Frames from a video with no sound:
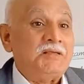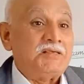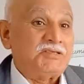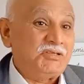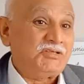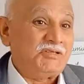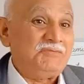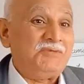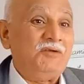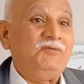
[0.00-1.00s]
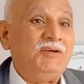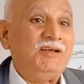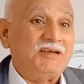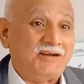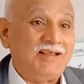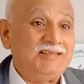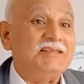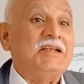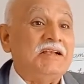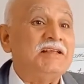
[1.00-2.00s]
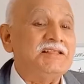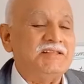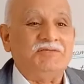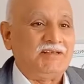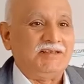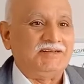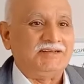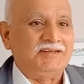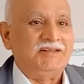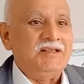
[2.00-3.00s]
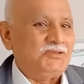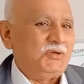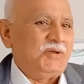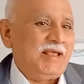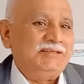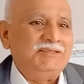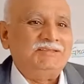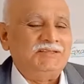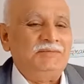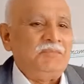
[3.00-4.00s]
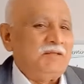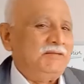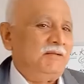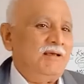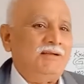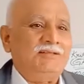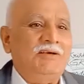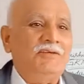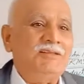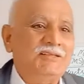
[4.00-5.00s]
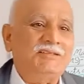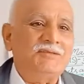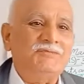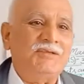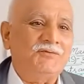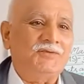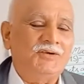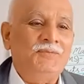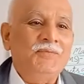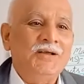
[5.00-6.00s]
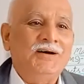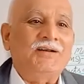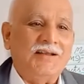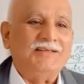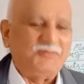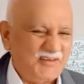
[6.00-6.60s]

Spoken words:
System of rice intensification. So like this, there are several systems of rice.